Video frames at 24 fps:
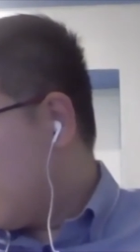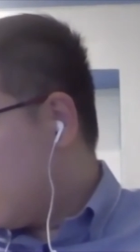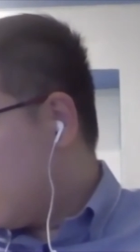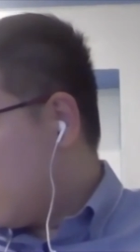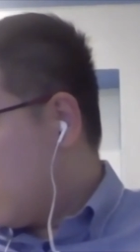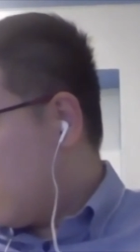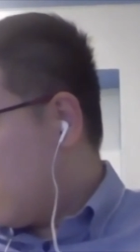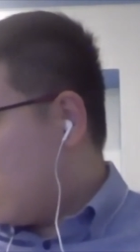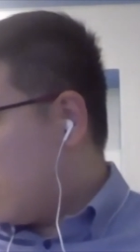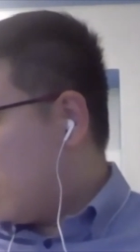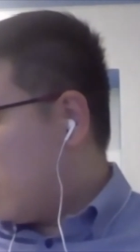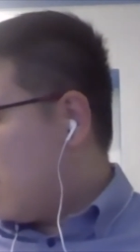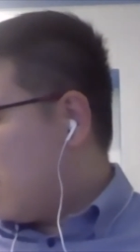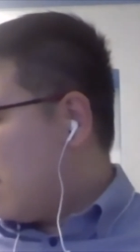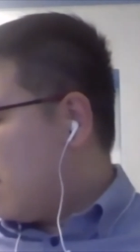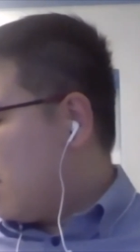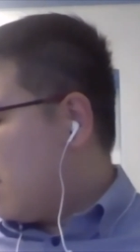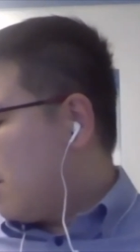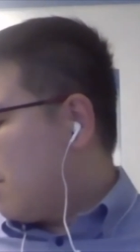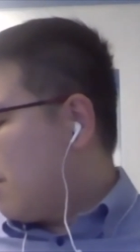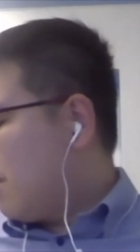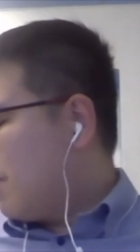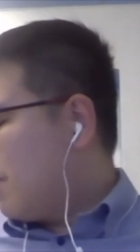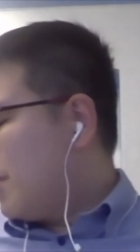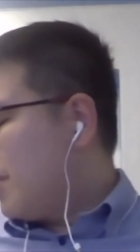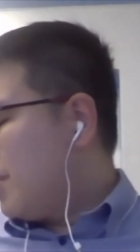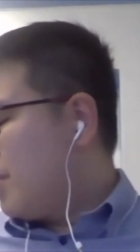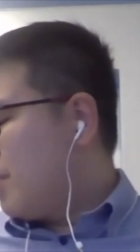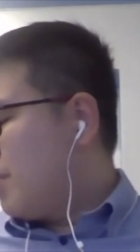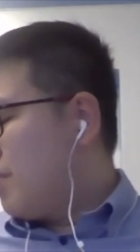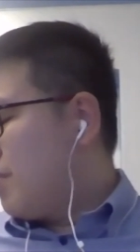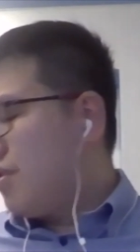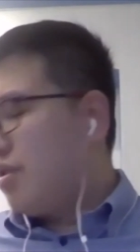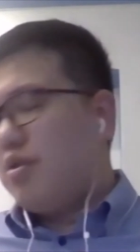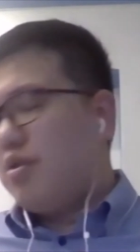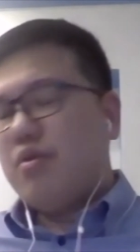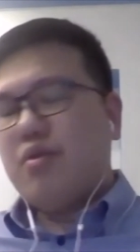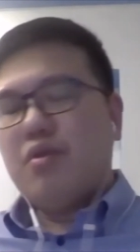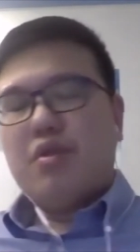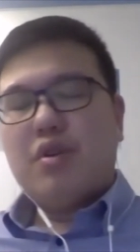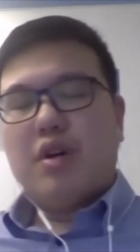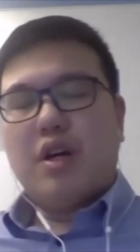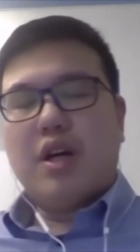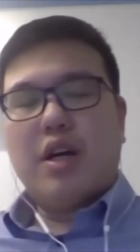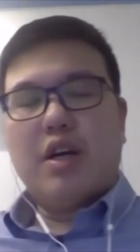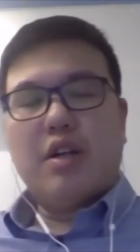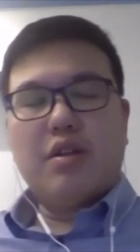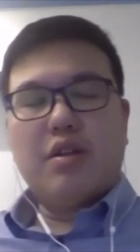we
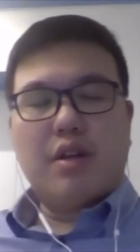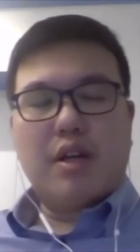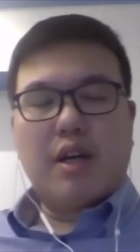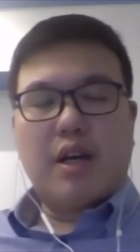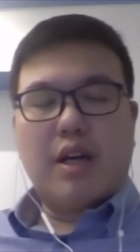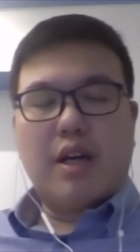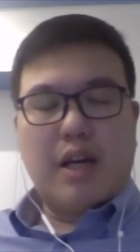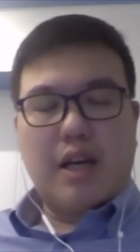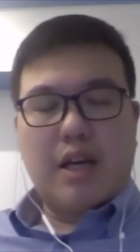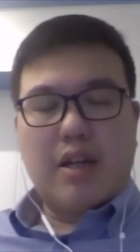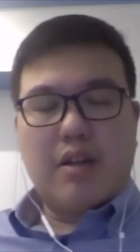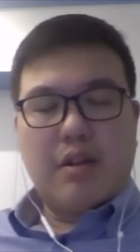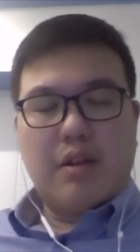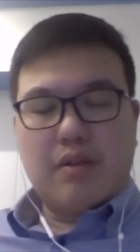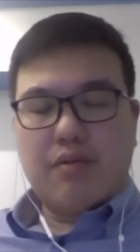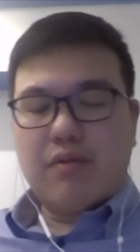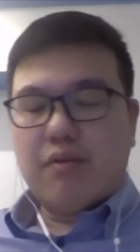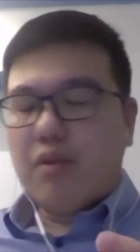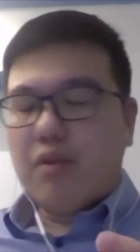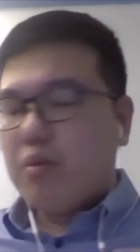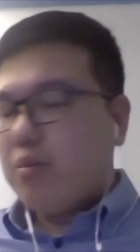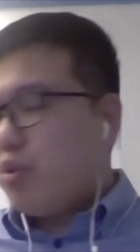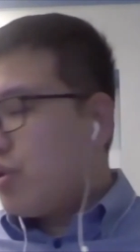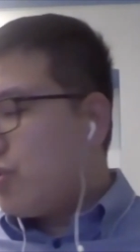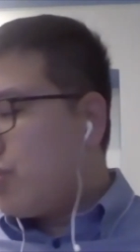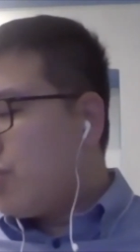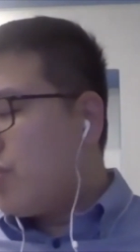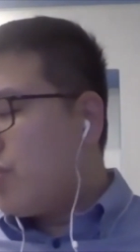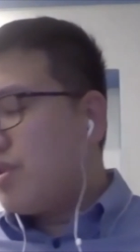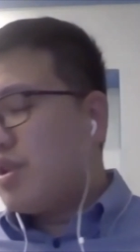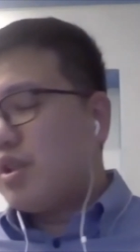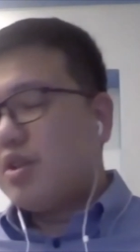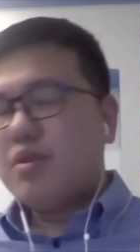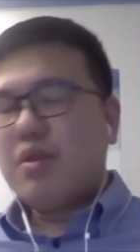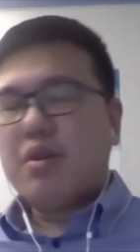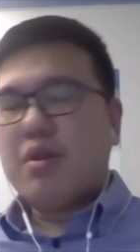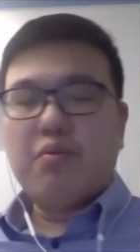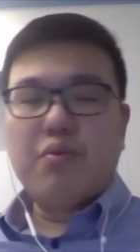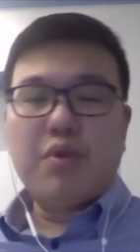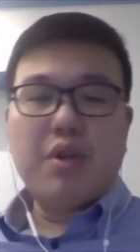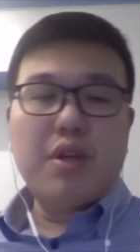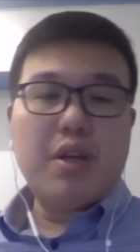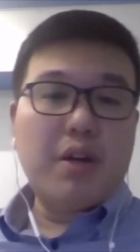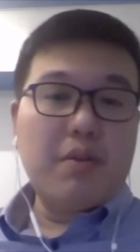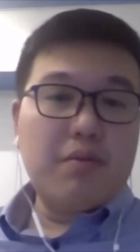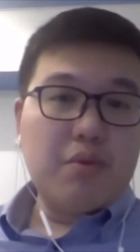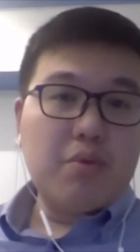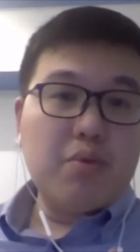and for motors as well, we
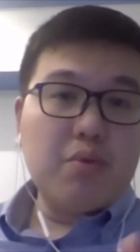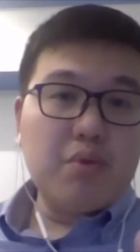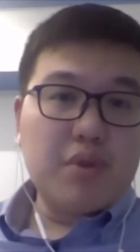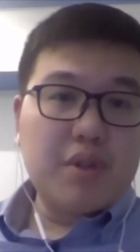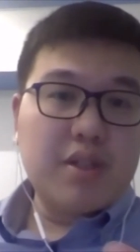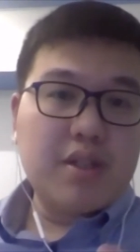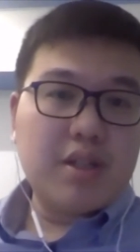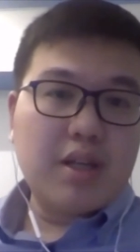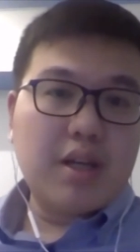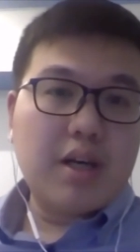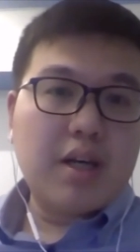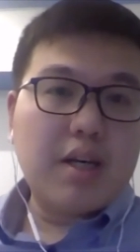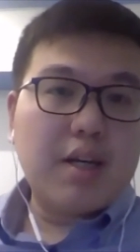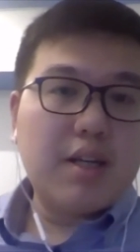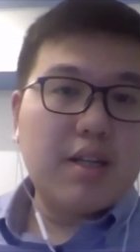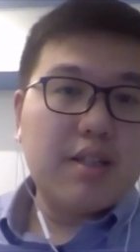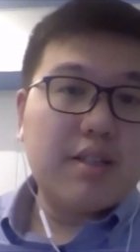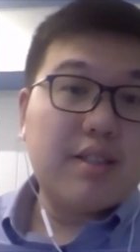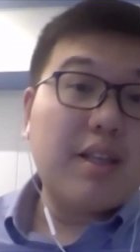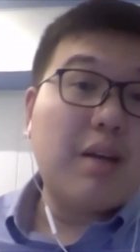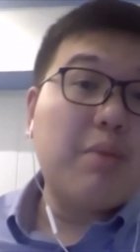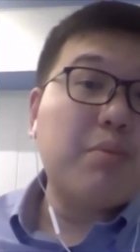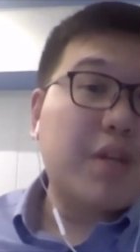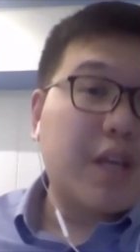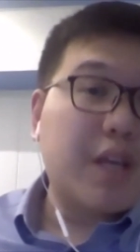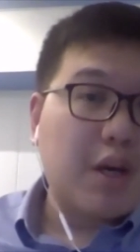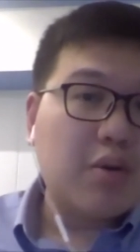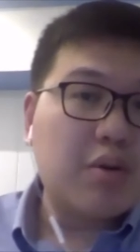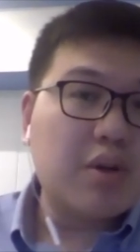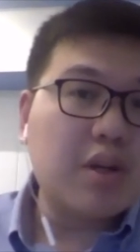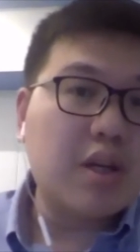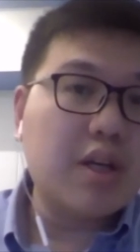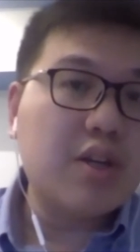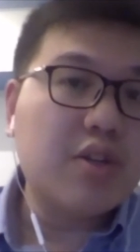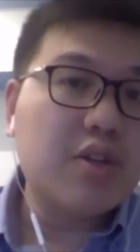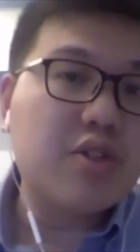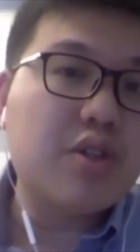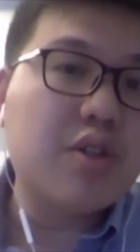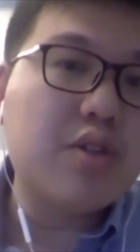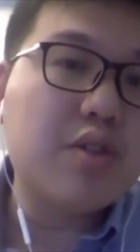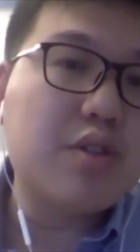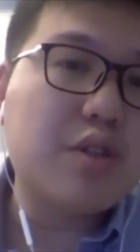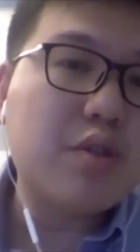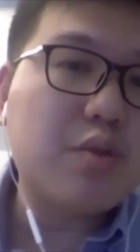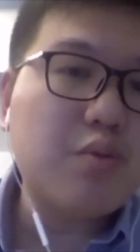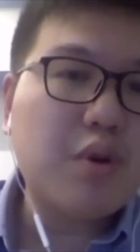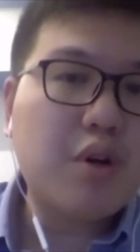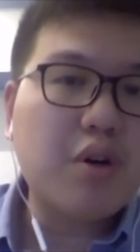have to do some calculations
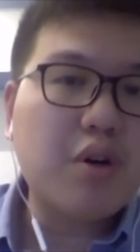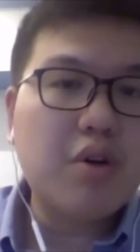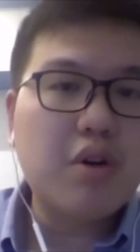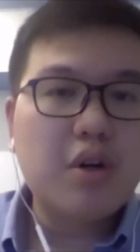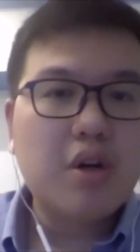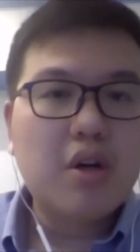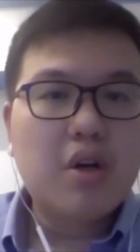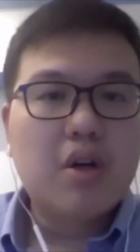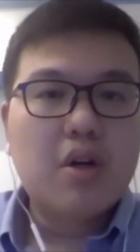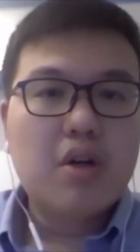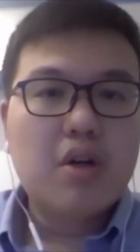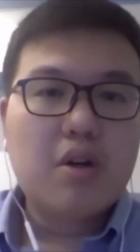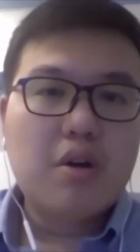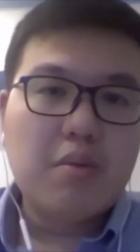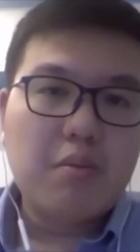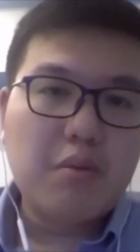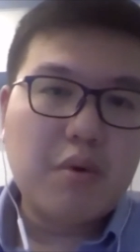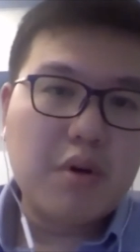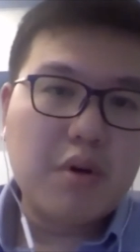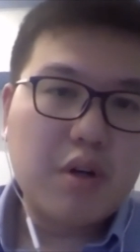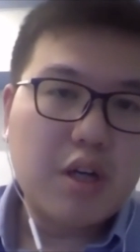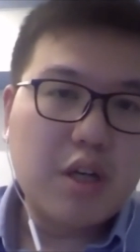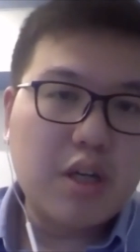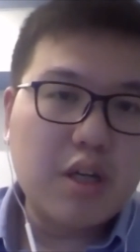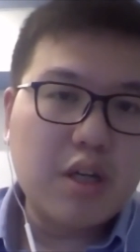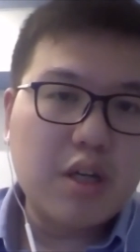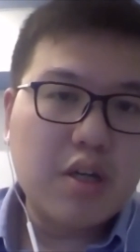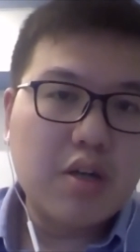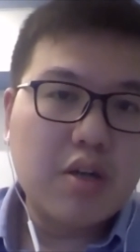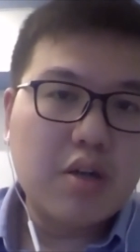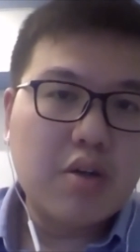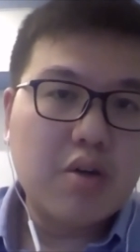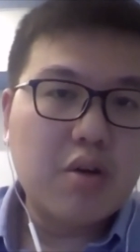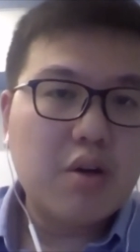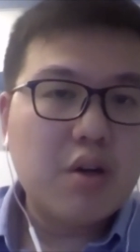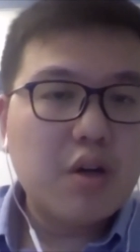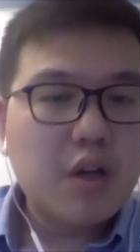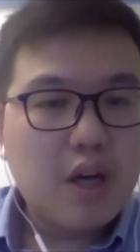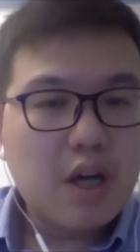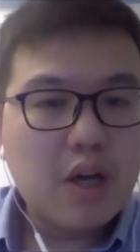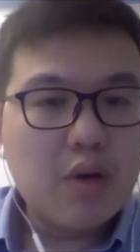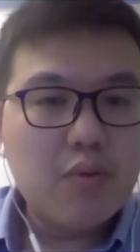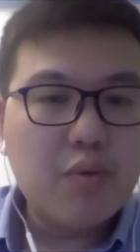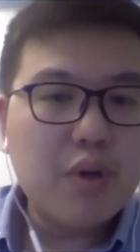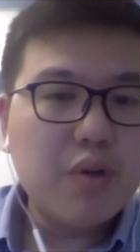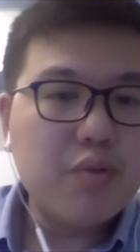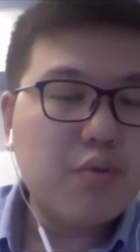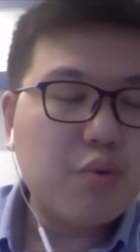as well.
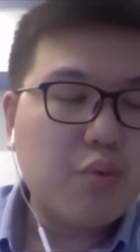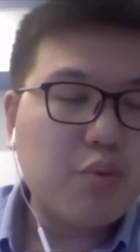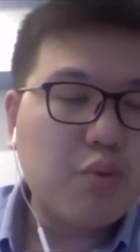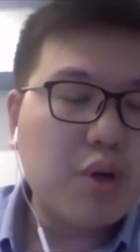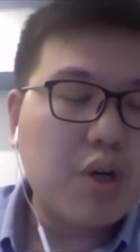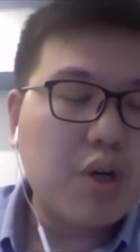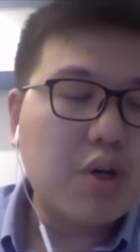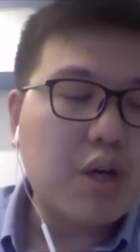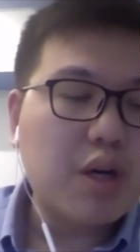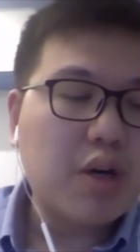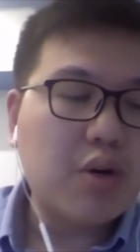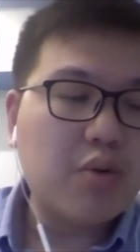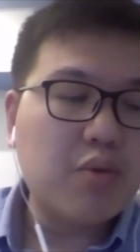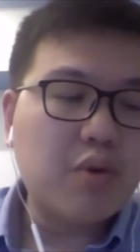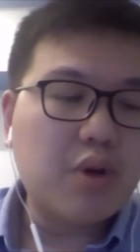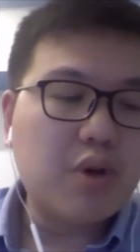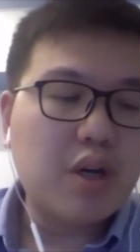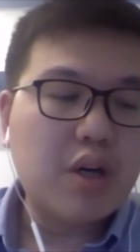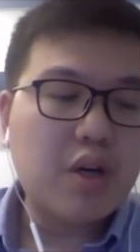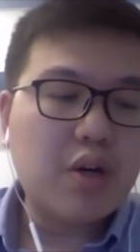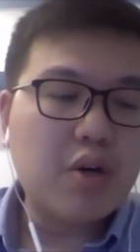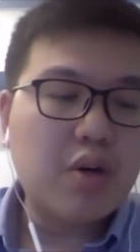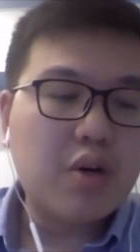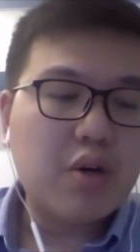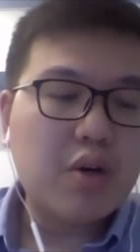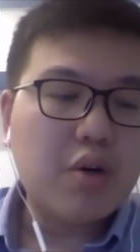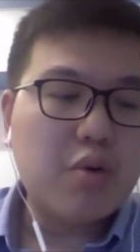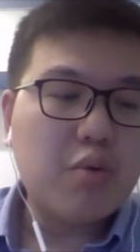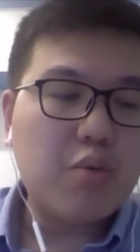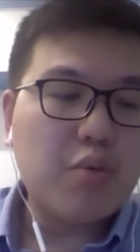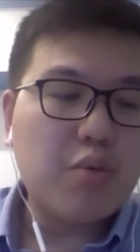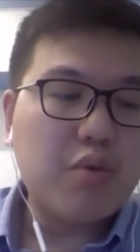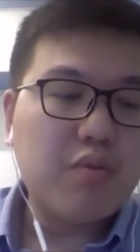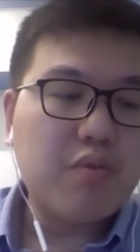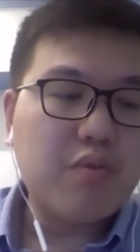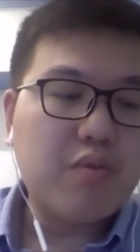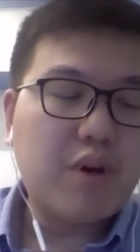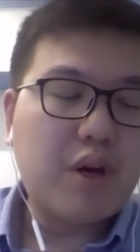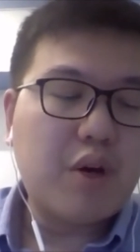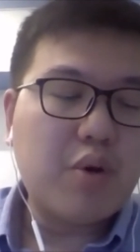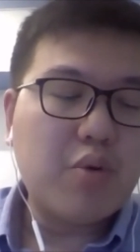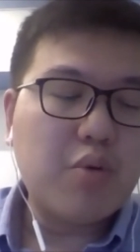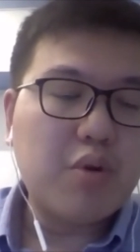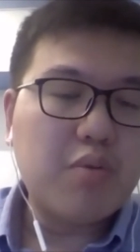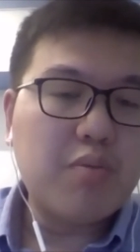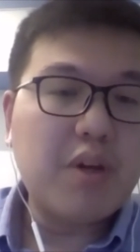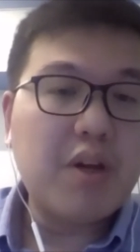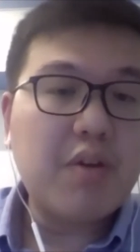And we have to work out with
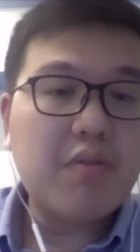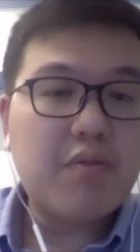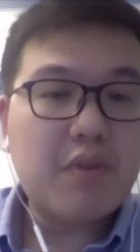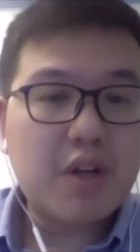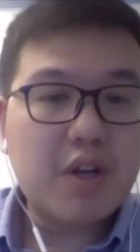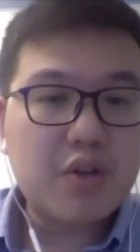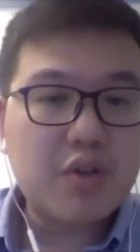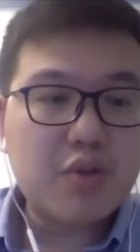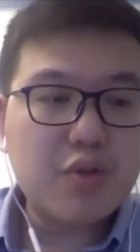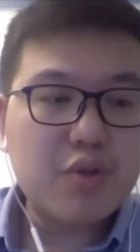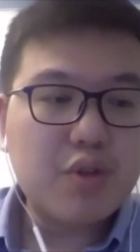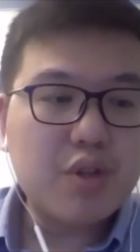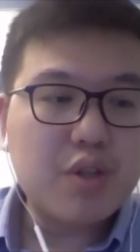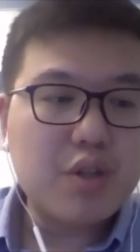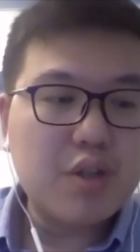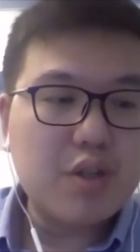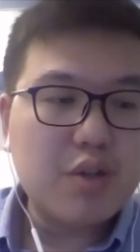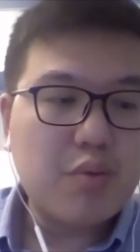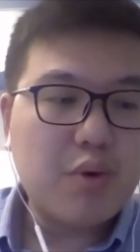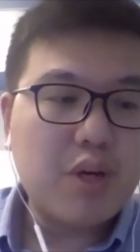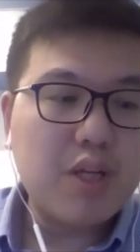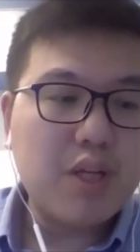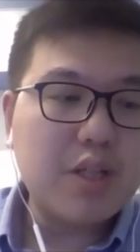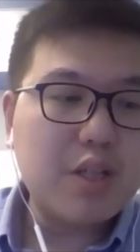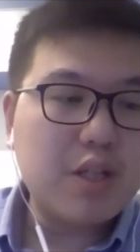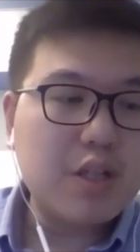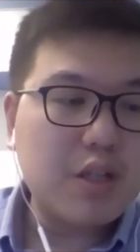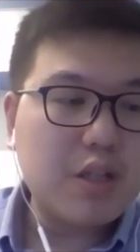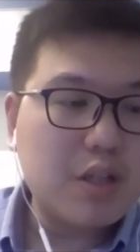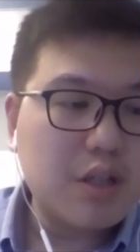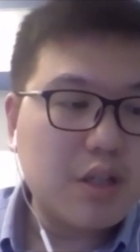our manufacturer whether